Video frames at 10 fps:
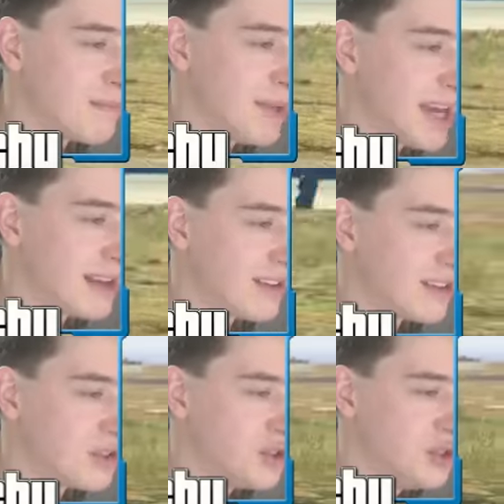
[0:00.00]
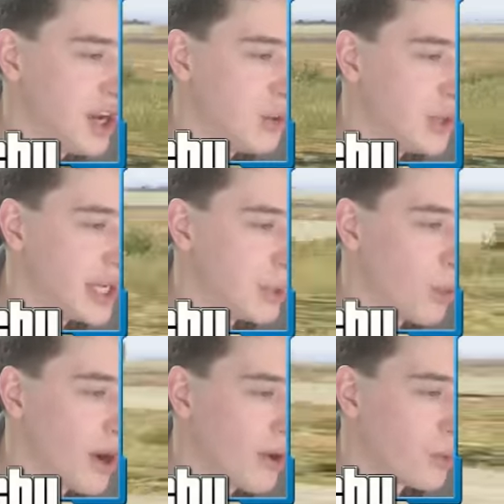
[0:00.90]
Battle, Joey,
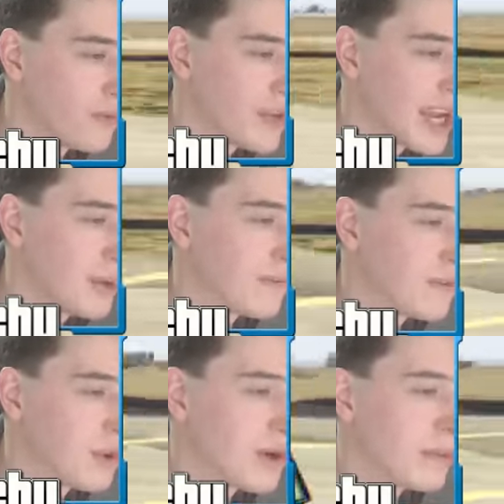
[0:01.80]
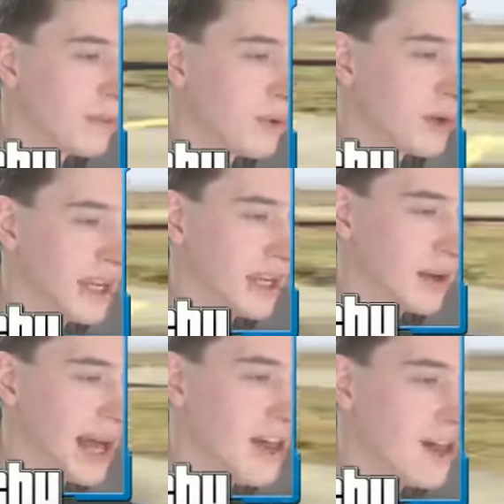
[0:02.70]
Werewolf, Cameron, Florida Boy,
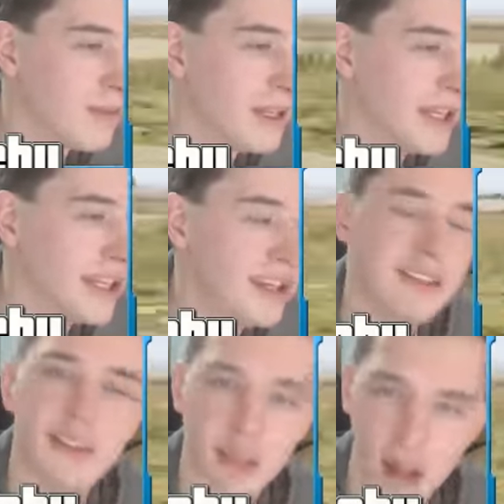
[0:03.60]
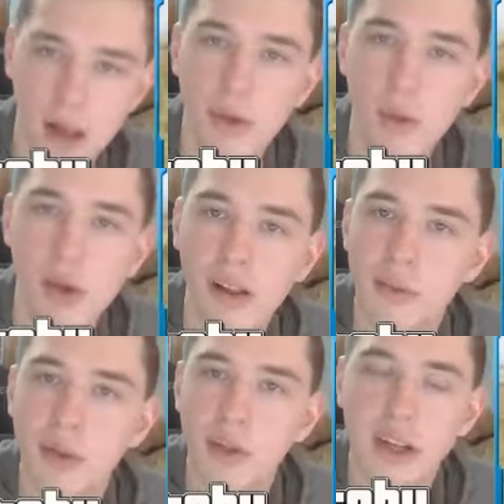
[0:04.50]
Albie. Albie, welcome
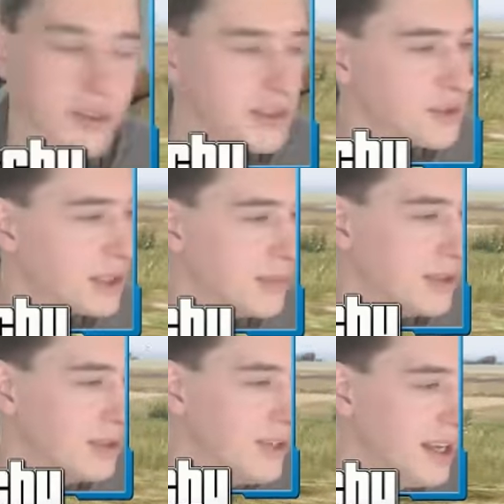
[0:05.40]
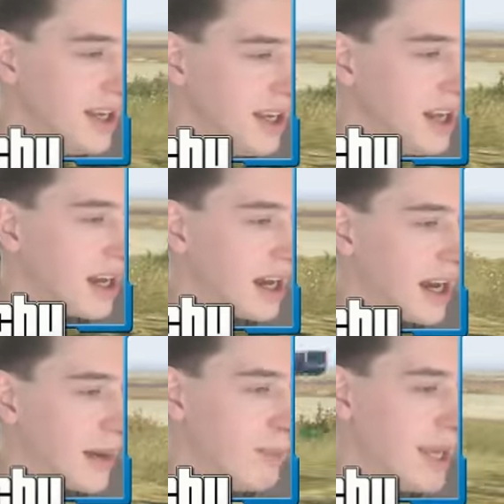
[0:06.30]
to another stream, dude.
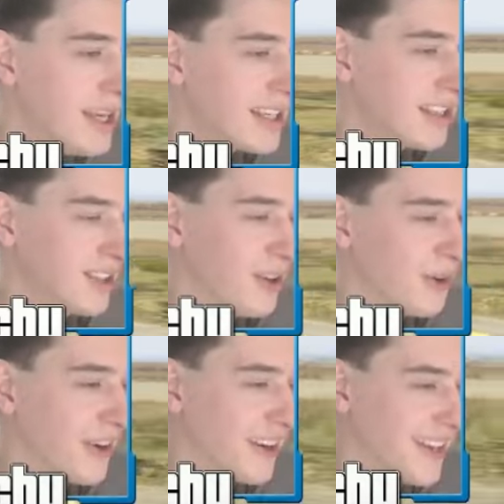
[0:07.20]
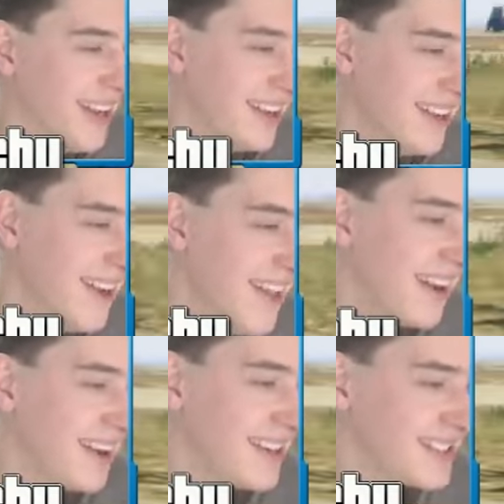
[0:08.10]
Uh, Bacon Lord,
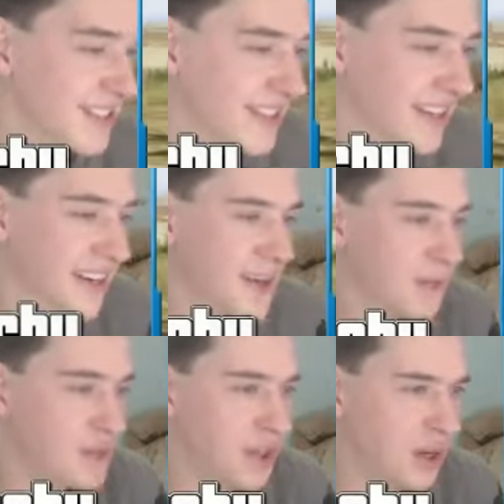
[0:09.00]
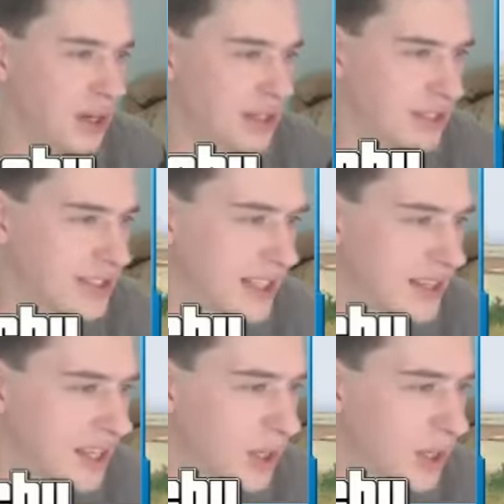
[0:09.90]
Hunter, two Hunters, I think.